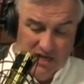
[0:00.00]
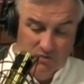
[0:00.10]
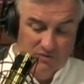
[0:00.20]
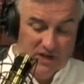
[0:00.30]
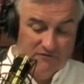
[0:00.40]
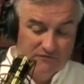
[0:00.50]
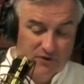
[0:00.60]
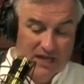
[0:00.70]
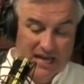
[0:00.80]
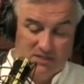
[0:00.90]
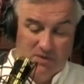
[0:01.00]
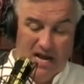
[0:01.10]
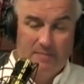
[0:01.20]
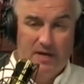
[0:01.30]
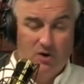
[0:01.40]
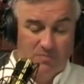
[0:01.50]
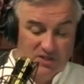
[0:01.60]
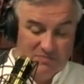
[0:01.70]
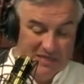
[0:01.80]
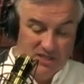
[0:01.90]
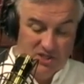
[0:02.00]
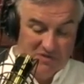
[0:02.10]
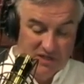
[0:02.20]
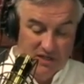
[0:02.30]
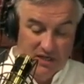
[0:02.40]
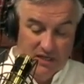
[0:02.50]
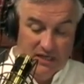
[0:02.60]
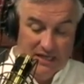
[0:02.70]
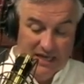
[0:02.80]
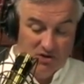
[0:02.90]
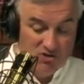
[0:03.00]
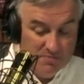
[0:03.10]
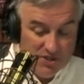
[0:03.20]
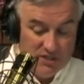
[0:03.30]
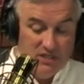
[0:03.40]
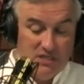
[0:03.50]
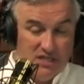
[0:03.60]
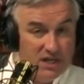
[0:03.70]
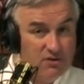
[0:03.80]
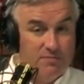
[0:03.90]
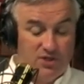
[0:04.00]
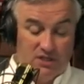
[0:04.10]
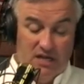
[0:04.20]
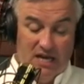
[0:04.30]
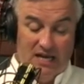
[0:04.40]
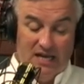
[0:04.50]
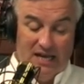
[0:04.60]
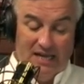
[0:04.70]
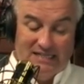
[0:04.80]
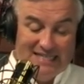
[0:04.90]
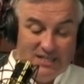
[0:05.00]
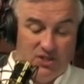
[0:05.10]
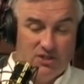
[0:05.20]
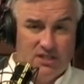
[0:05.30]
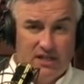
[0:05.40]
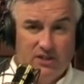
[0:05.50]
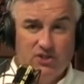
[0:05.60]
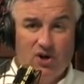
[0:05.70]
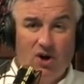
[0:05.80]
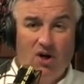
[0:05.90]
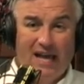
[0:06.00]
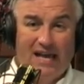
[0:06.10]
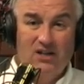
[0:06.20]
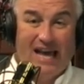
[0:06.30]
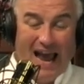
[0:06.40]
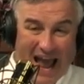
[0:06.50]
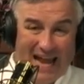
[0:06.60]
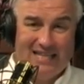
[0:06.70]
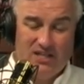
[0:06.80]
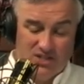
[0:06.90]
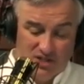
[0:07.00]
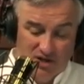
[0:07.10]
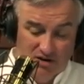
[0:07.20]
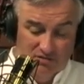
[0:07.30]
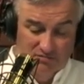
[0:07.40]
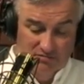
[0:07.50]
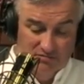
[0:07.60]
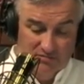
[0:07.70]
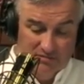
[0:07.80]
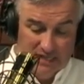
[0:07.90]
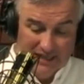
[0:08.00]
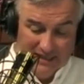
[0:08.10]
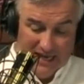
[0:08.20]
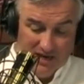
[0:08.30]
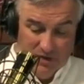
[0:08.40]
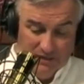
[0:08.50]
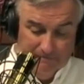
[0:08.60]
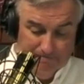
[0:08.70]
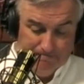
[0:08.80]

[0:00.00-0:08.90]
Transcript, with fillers: We've got full S MIME and OpenPGP encryption, decryption, digital signature, all handled at the Astaro, at the gateway.